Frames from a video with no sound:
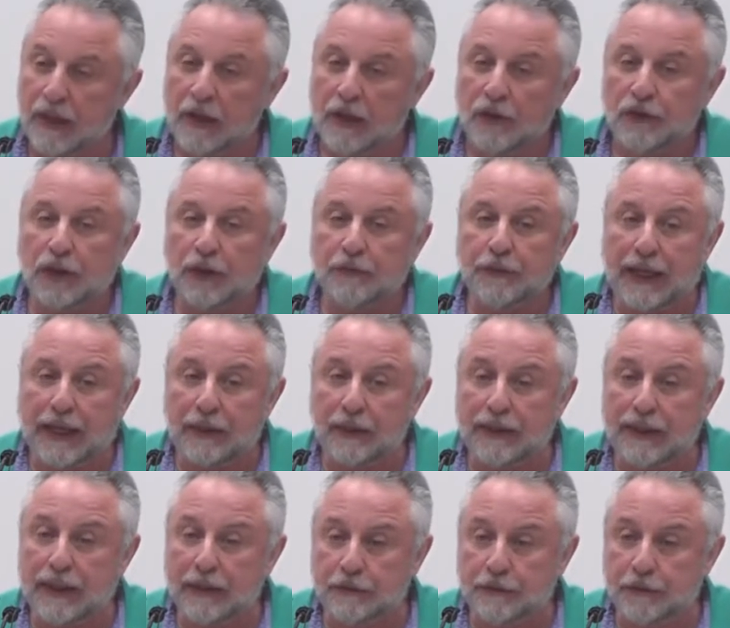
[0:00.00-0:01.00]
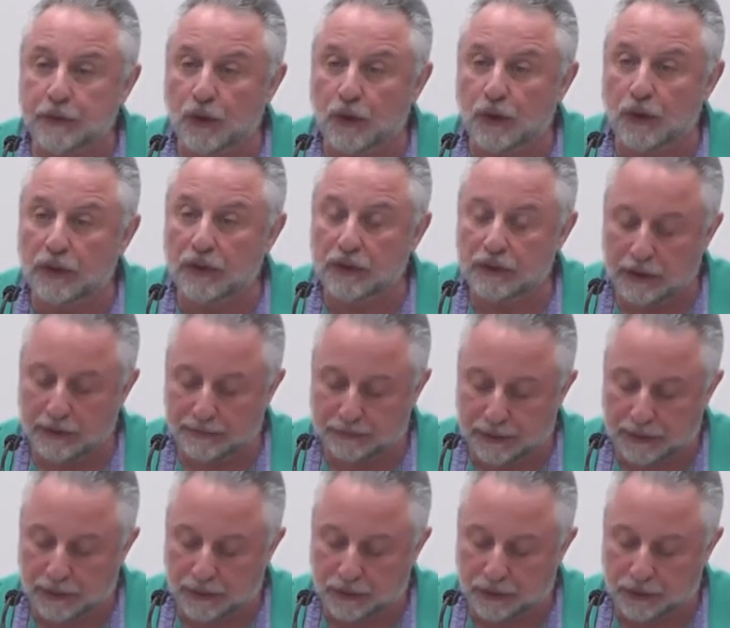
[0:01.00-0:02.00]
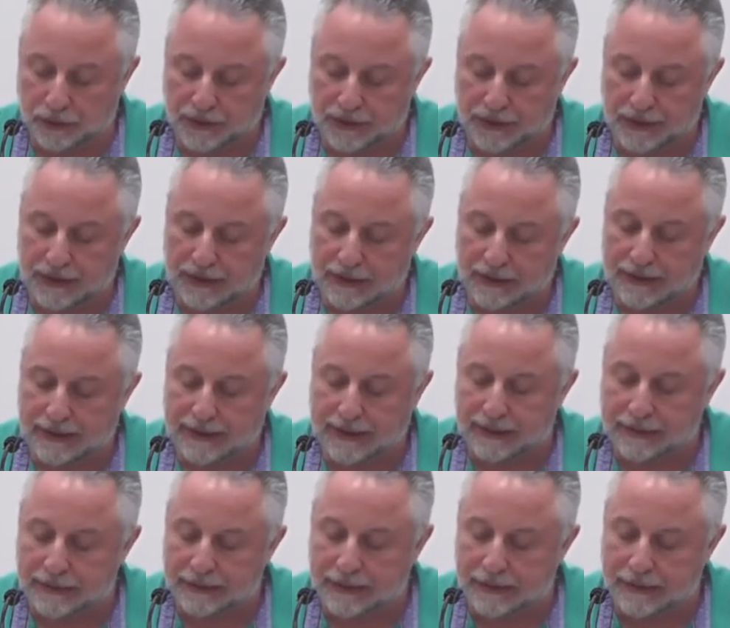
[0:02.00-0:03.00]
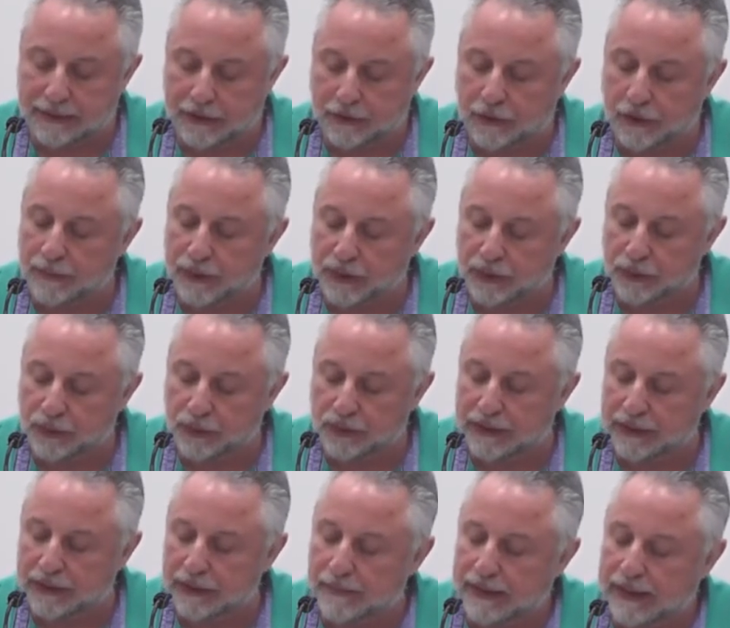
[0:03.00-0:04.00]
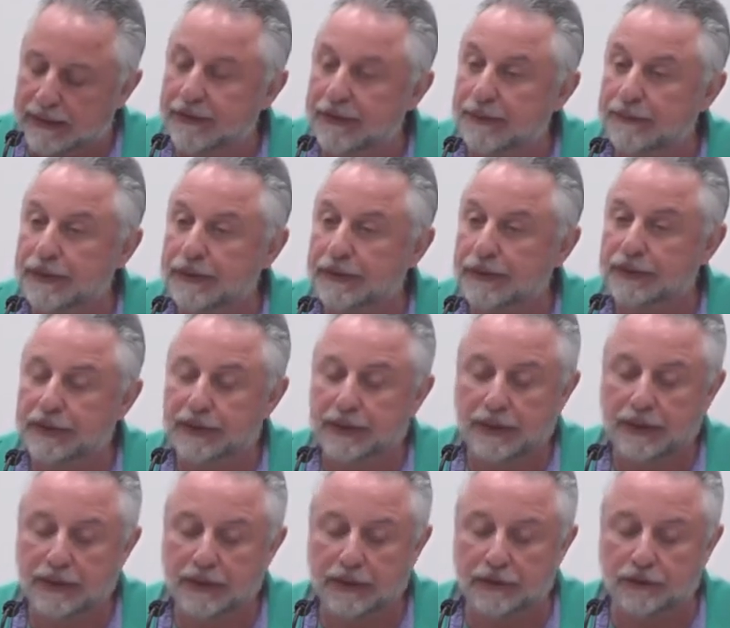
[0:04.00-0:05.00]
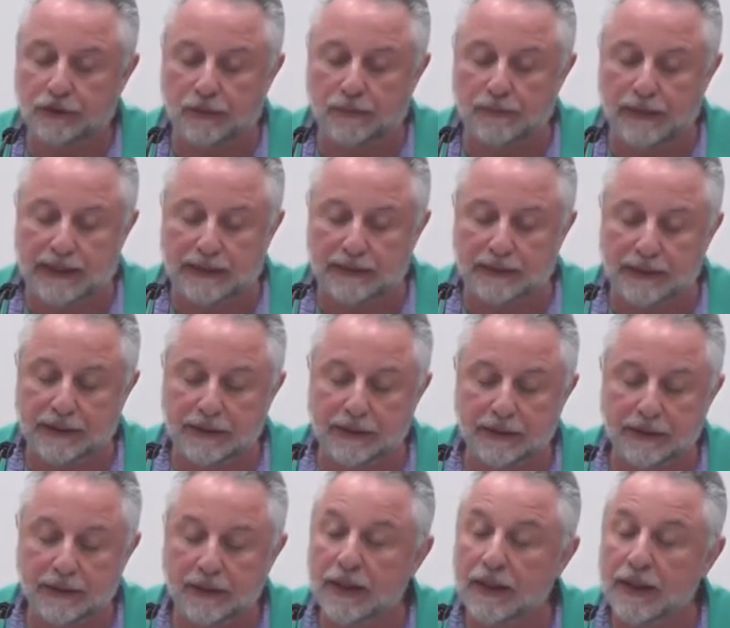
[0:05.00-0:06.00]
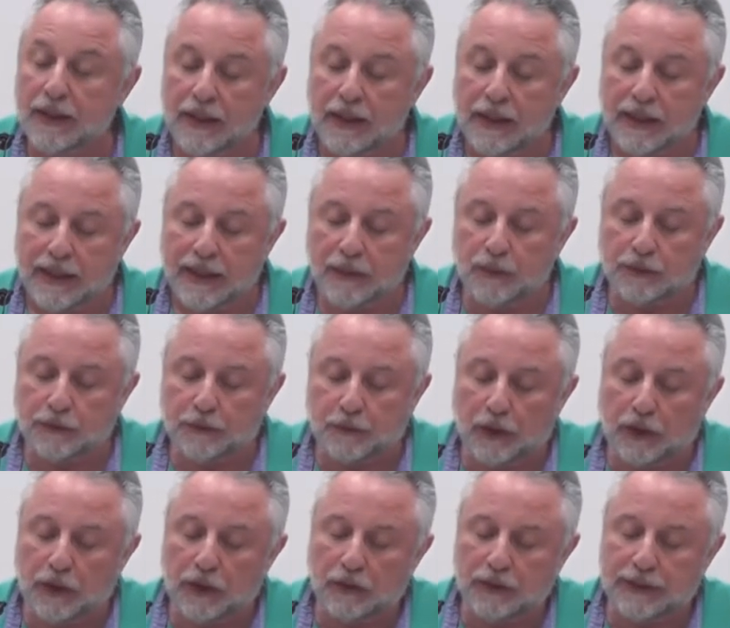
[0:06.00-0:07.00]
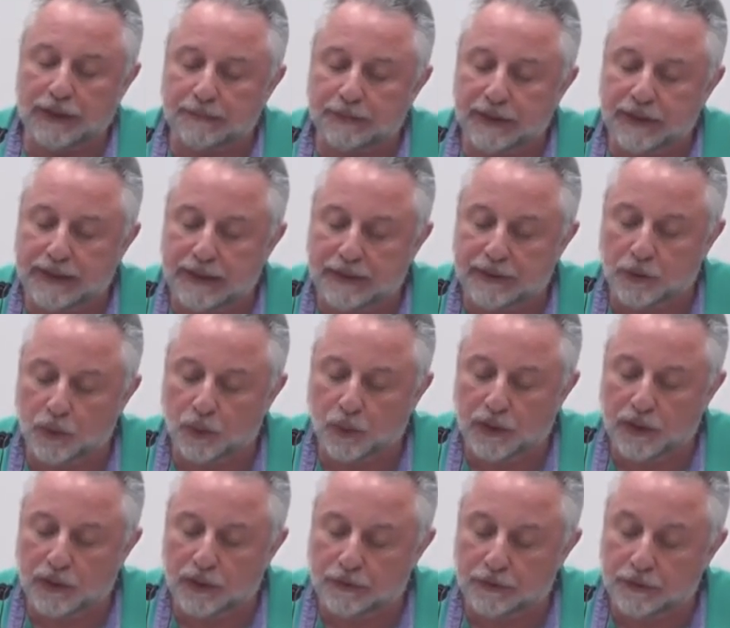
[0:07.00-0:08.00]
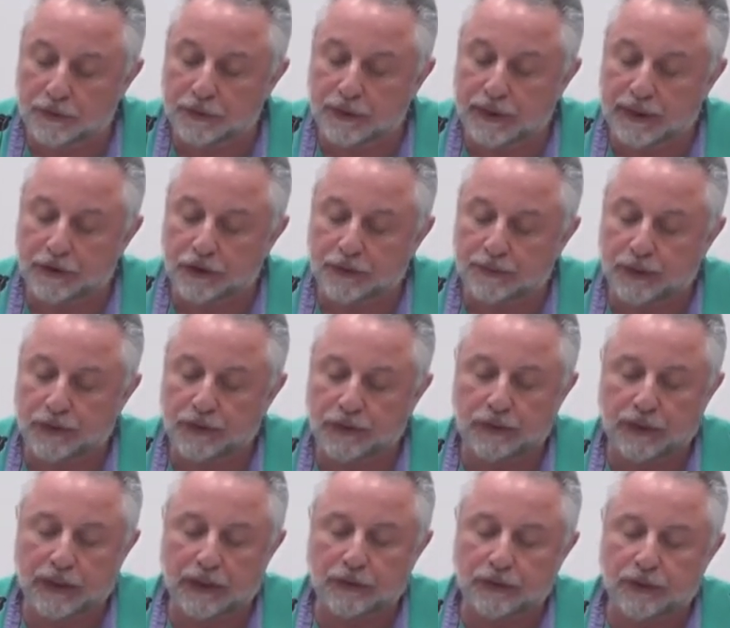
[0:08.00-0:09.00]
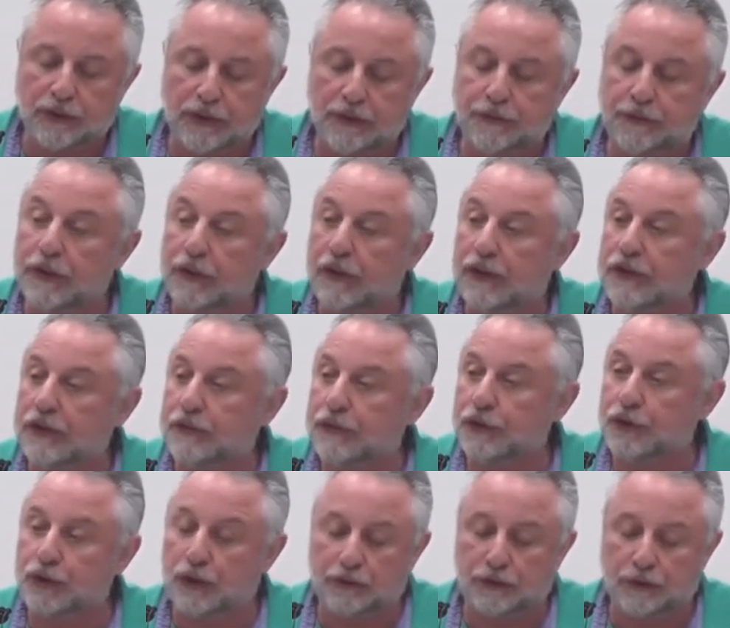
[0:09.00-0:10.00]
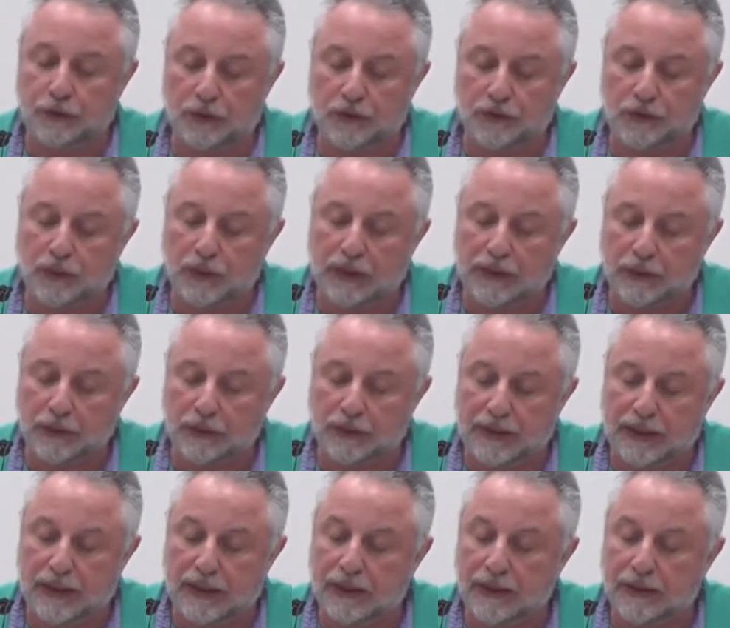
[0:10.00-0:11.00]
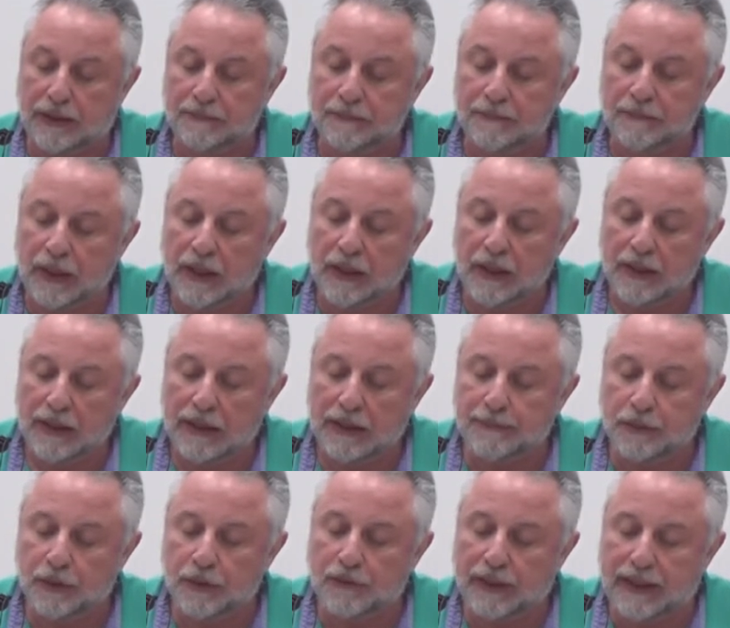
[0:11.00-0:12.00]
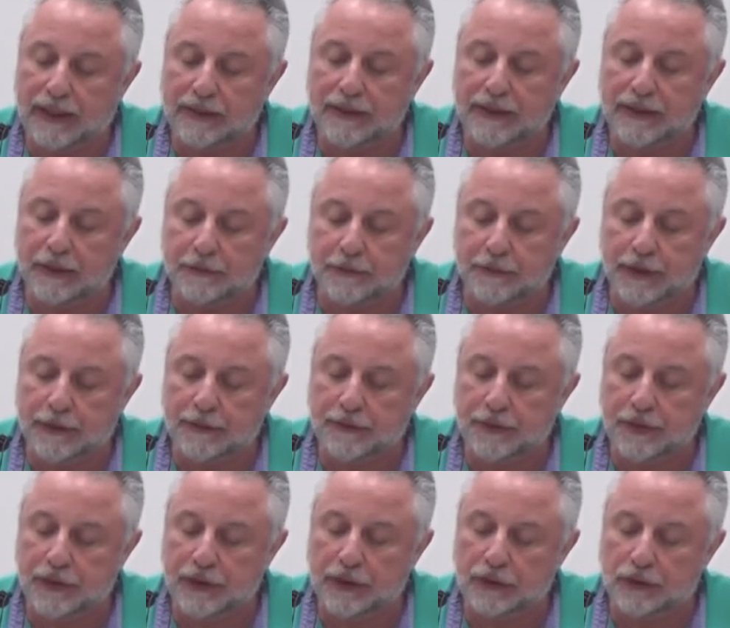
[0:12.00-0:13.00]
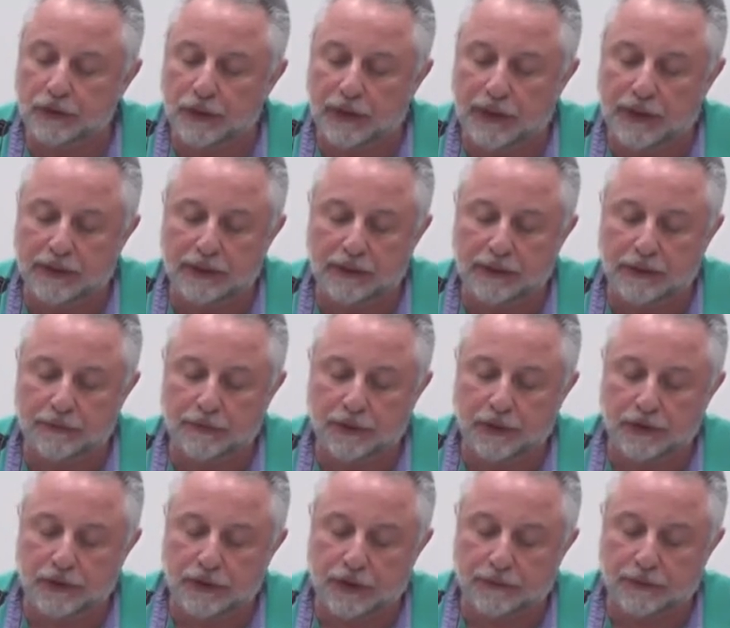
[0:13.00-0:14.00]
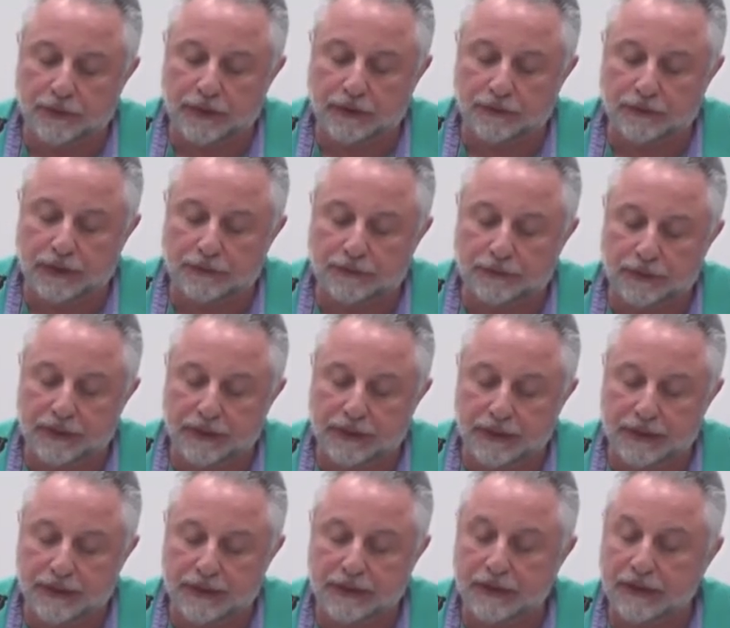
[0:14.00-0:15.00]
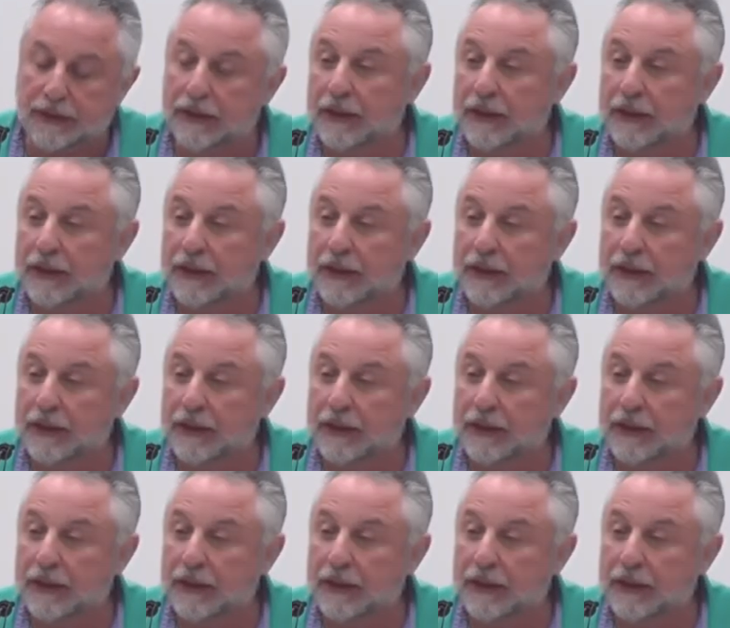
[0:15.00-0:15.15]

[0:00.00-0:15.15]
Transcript: So I've outlined four approaches, the scientific, hermeneutic, emancipatory, and romantic. In what follows, I present the work of the French post-structuralist philosopher Jean-François Lyotard as providing a fifth, alternative philosophical reference